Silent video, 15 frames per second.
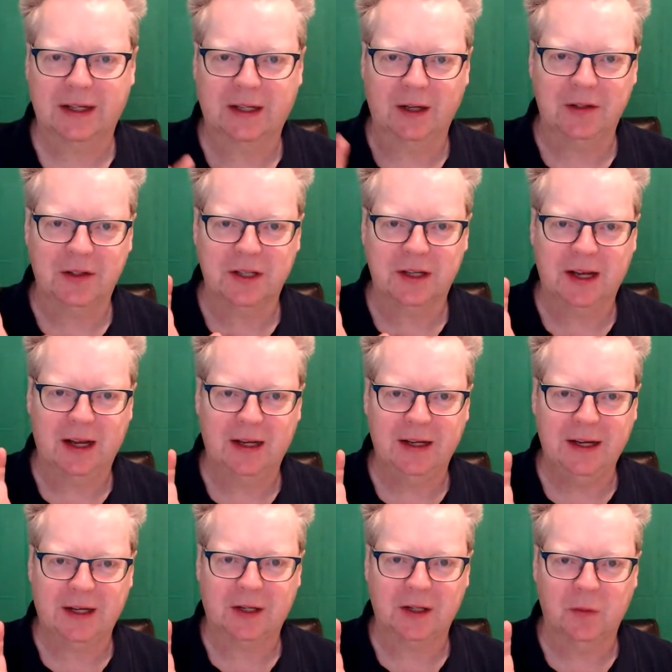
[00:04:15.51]
Go to
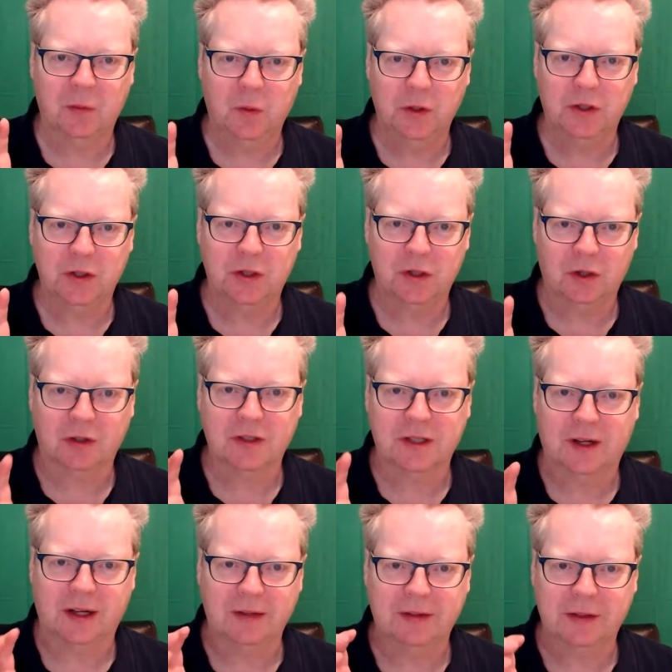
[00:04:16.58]
nickwood.live.